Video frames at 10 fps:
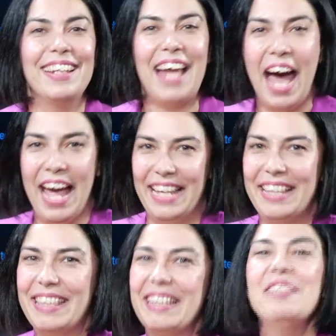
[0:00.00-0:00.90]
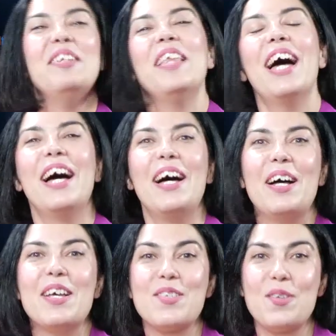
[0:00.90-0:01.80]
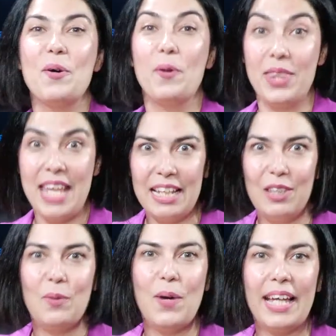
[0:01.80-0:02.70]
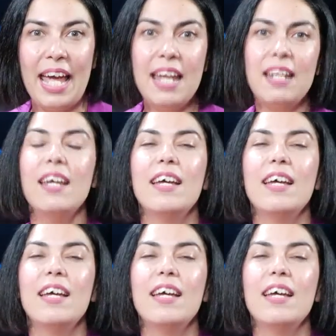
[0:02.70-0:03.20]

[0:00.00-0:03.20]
night. So thank you again.